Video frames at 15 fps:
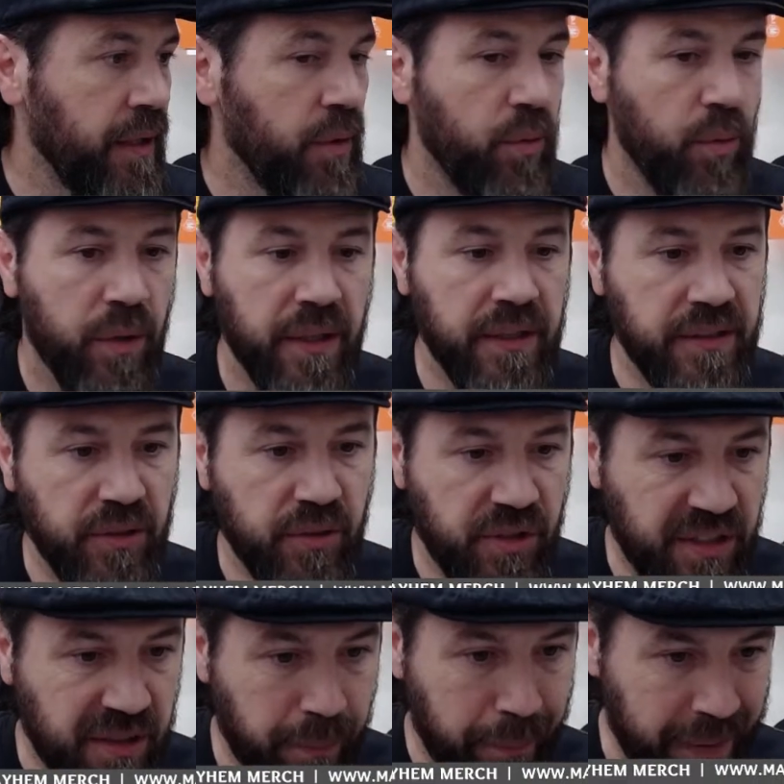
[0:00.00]
We're gonna do
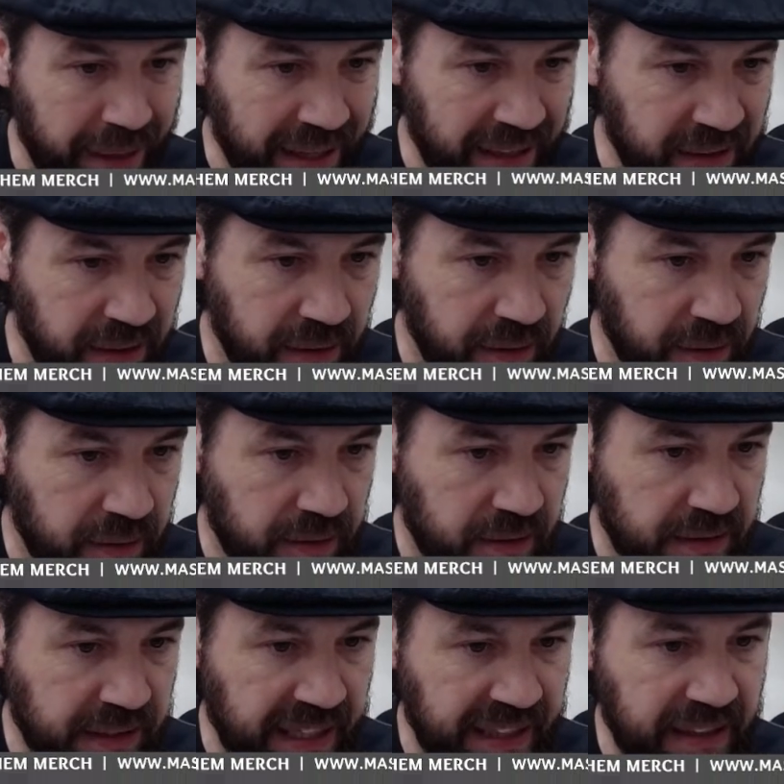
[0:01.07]
some math here in a
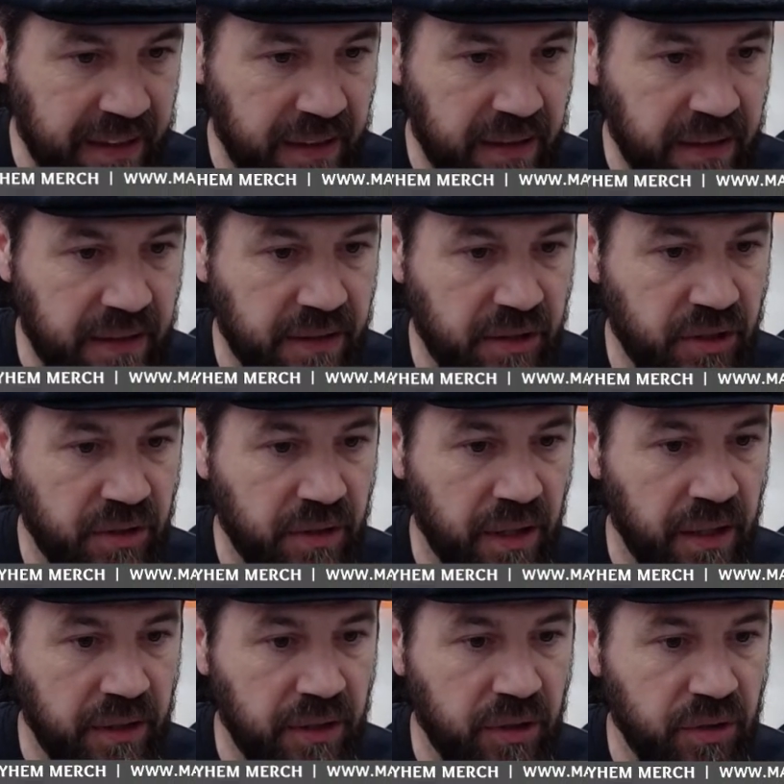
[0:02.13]
second because
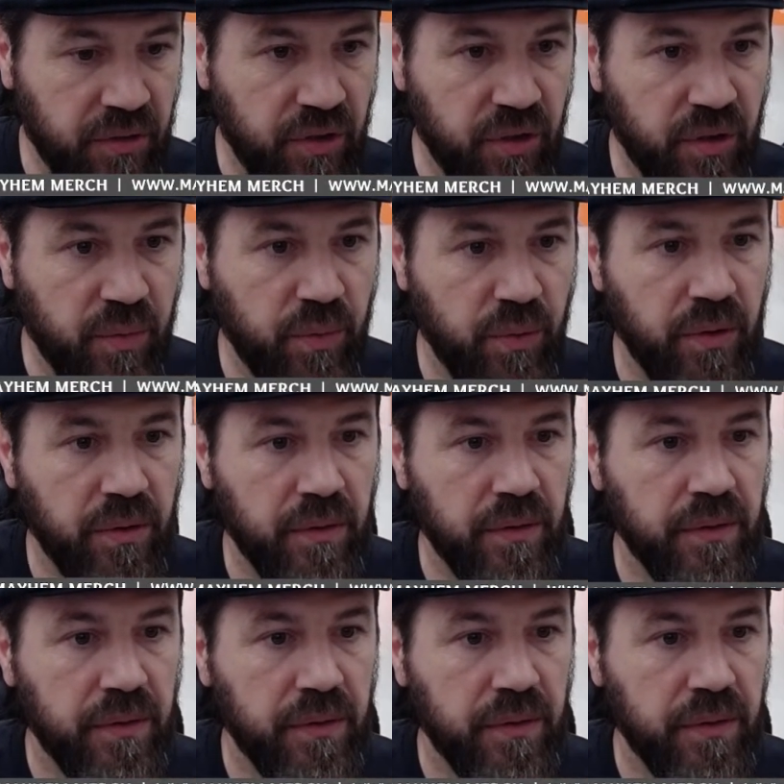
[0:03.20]
uh, YouTube. Easy, won't... a